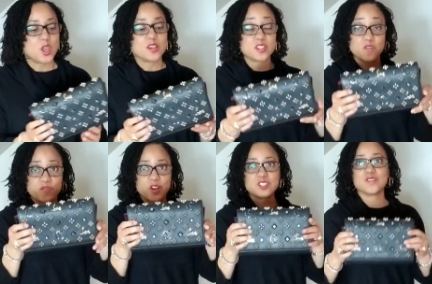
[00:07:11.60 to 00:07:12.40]
So
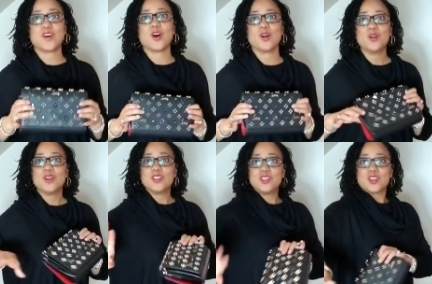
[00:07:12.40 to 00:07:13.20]
first of all,
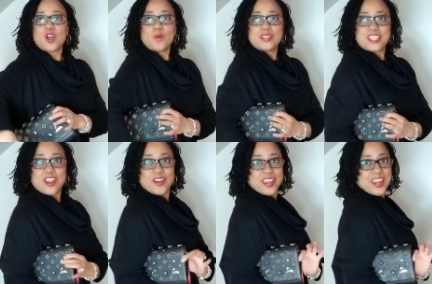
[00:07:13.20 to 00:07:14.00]
you can always
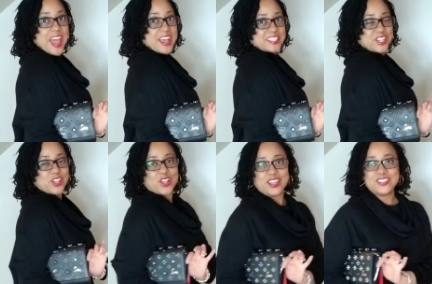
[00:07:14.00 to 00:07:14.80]
carry it as a
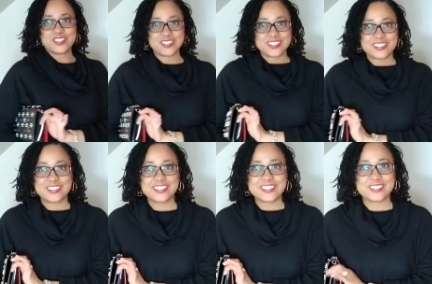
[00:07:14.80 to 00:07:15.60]
clutch,
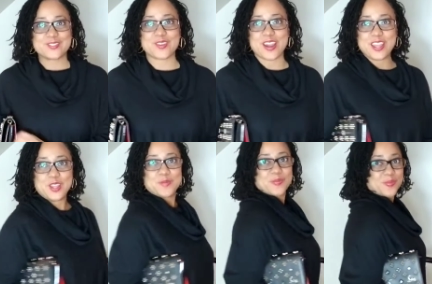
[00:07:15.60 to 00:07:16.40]
right?
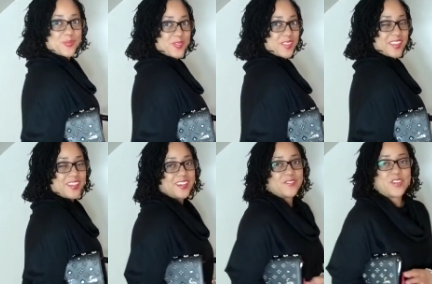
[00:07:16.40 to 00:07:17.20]

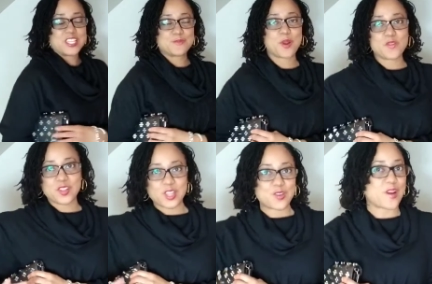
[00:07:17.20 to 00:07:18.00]
Fits
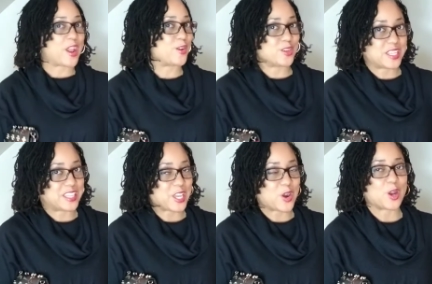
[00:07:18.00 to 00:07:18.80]
perfectly right underneath
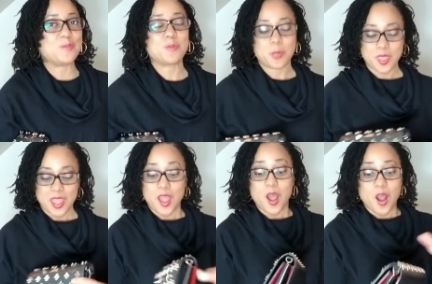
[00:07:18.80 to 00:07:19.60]
the arm.
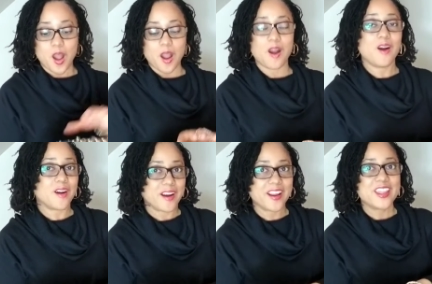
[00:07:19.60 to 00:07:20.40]

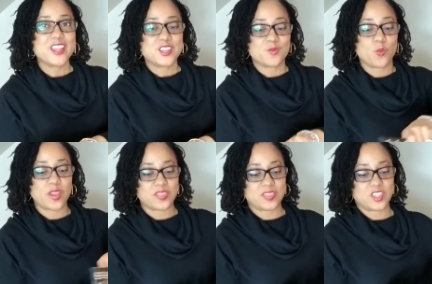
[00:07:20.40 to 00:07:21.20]
Or
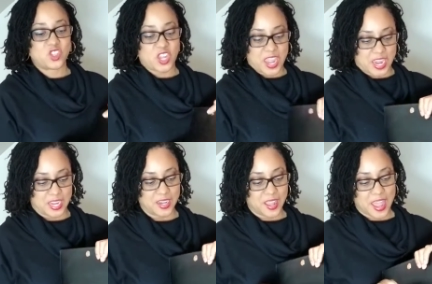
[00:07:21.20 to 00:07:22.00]
with the
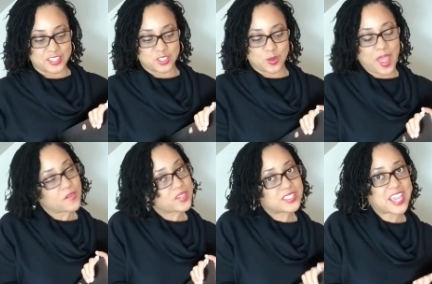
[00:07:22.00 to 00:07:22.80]
chain, I still
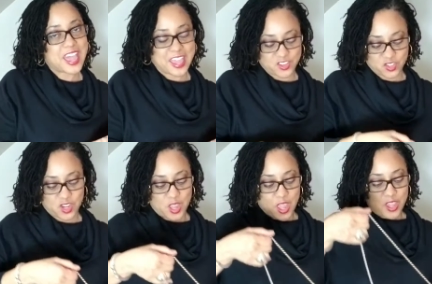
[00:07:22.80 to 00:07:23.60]
have it attached,
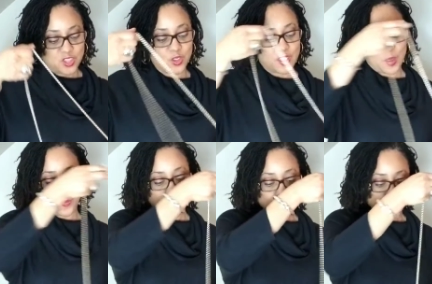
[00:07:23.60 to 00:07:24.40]
you can
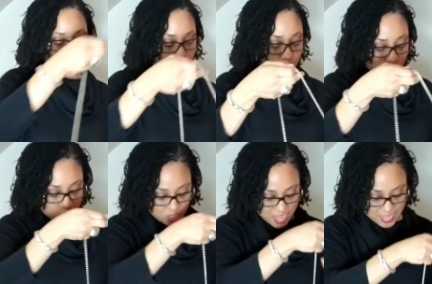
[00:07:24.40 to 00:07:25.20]
pull the full
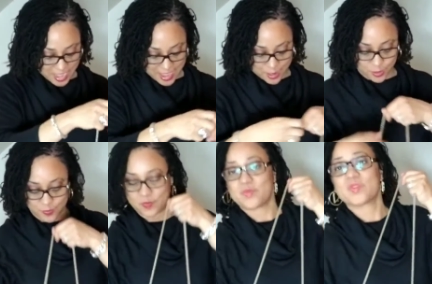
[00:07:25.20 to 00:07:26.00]
chain out